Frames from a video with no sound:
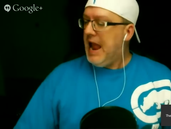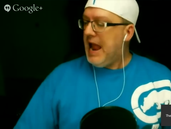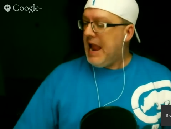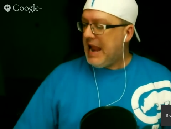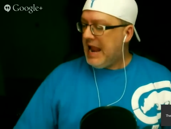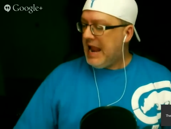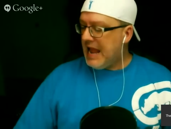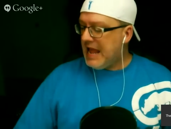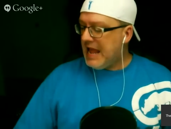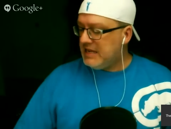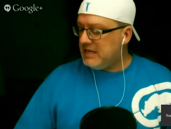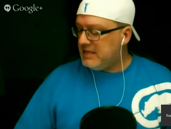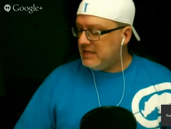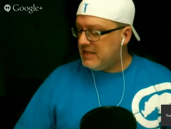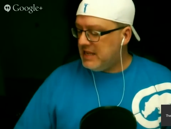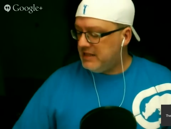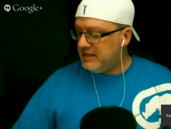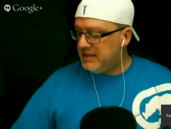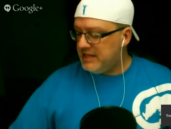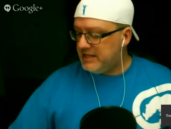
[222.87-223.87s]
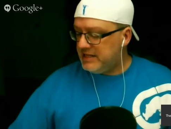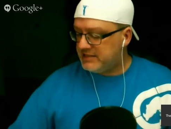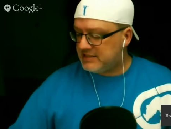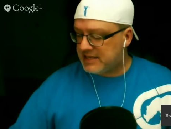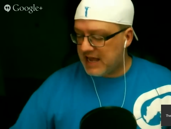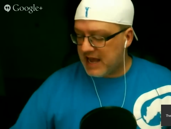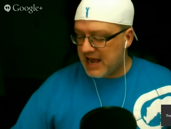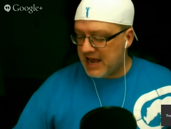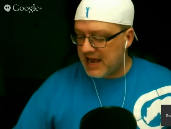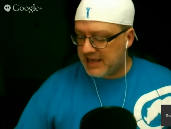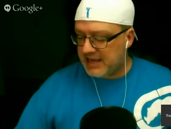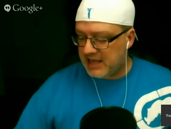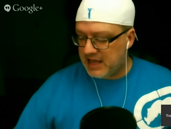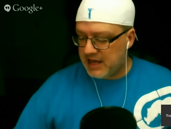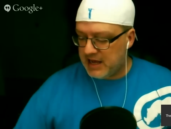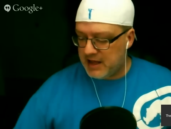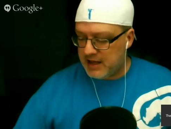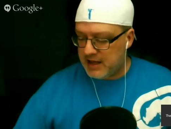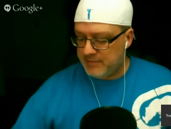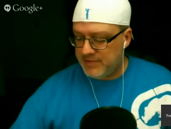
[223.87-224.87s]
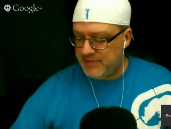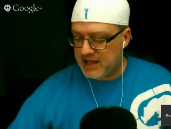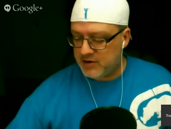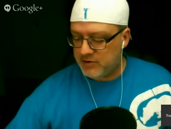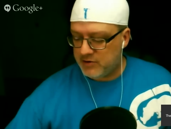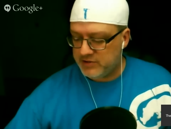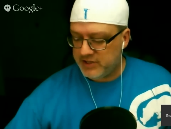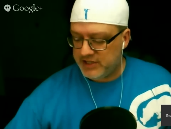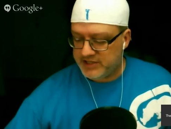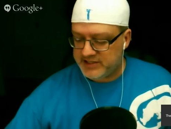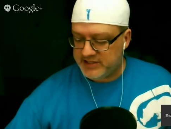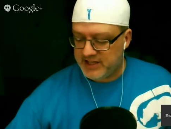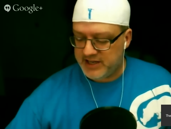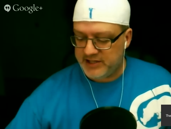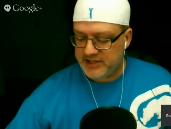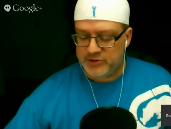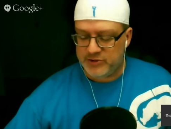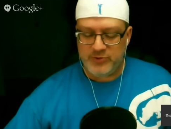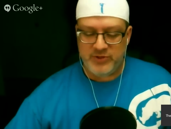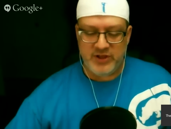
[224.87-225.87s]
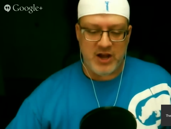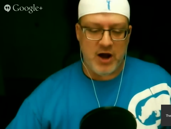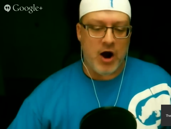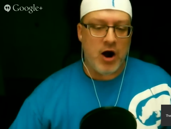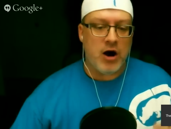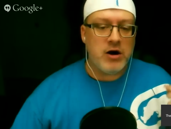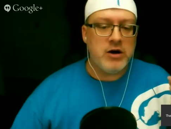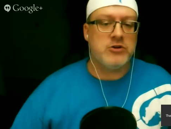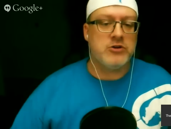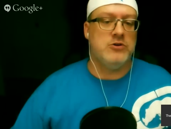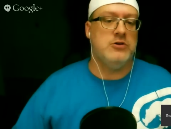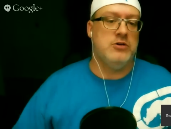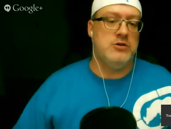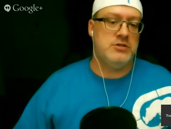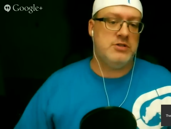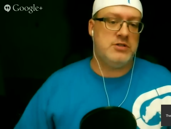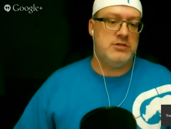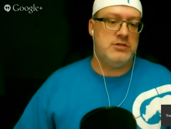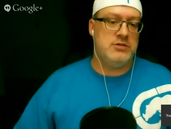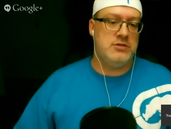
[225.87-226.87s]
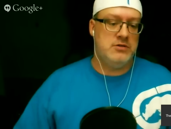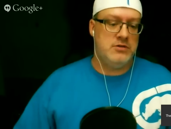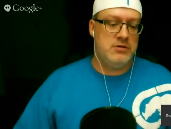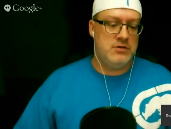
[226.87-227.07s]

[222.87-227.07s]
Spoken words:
And then this guy, not only did he do the articles,